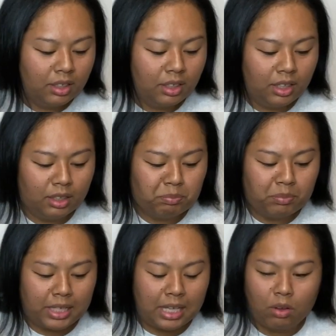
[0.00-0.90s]
in
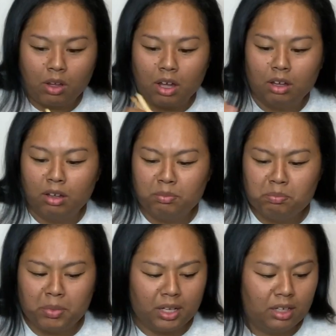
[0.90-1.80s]
my Yao Hon,
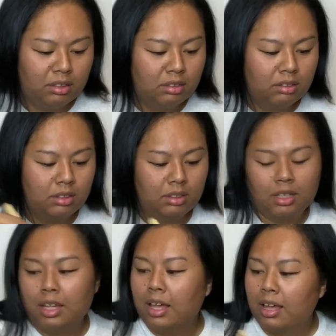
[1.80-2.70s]
but
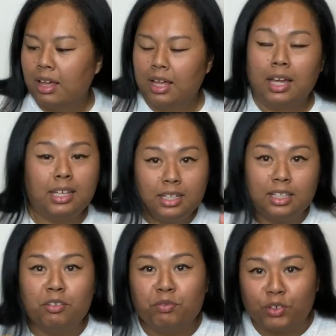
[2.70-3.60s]
I'm
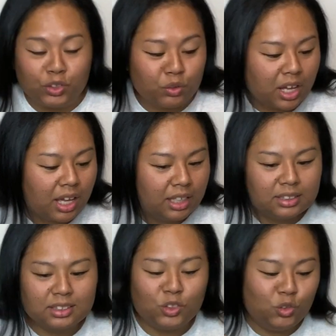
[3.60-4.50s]
eating it for you guys
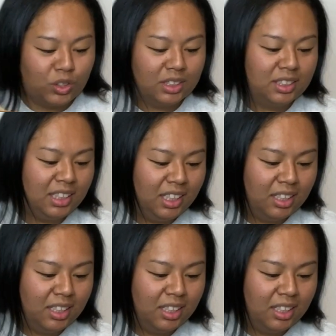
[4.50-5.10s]
so you can see.